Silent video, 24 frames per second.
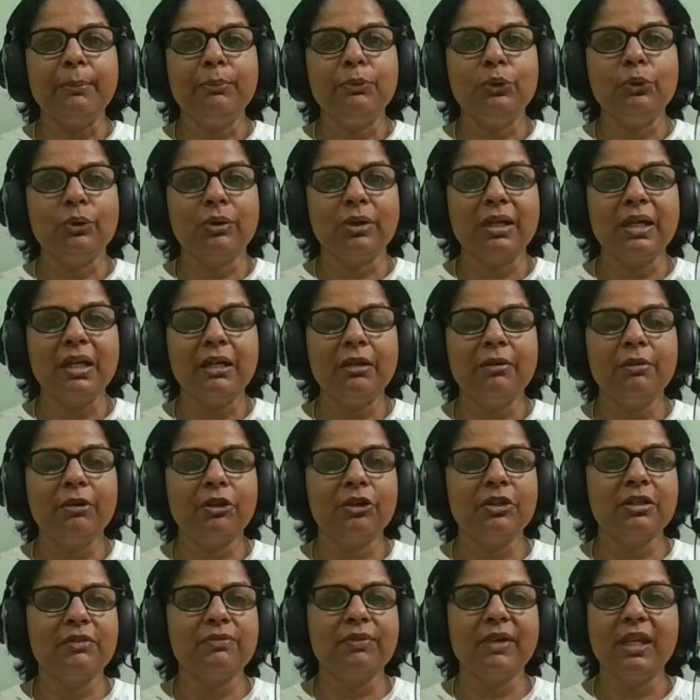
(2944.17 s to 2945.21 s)
to read
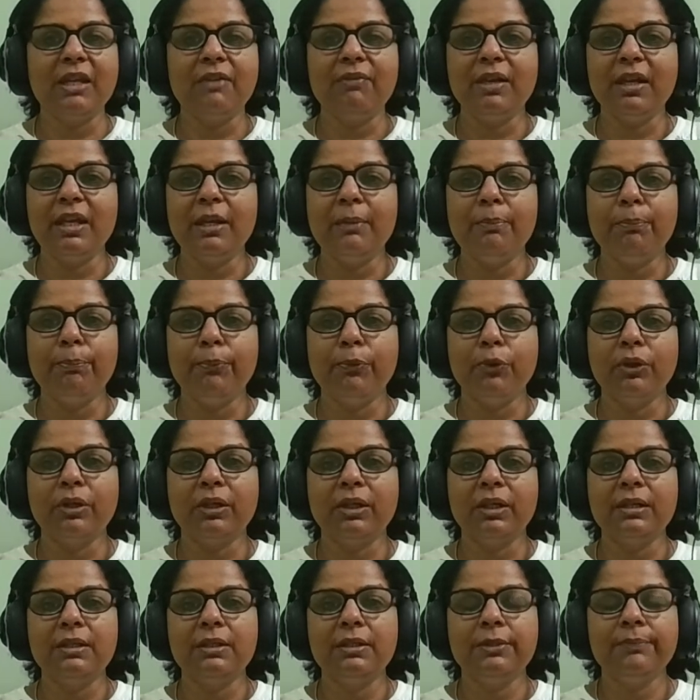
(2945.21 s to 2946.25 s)
because very, very
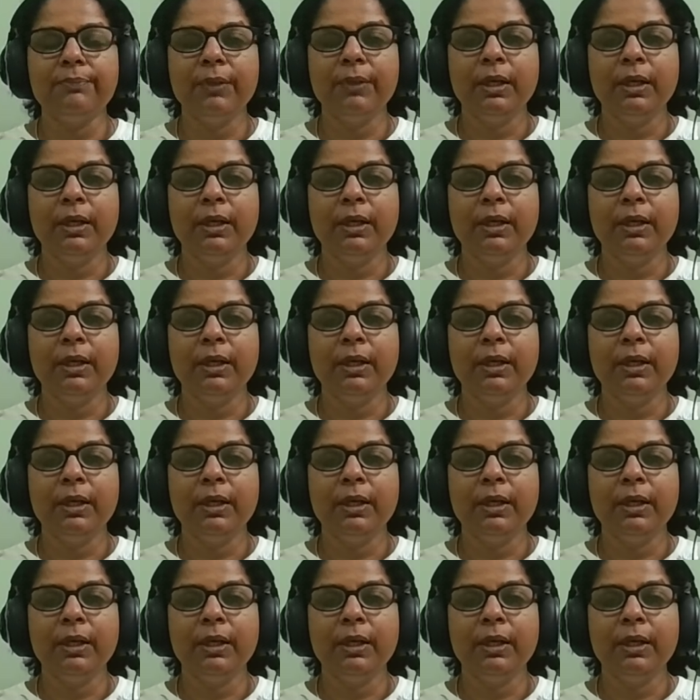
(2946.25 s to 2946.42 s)
important.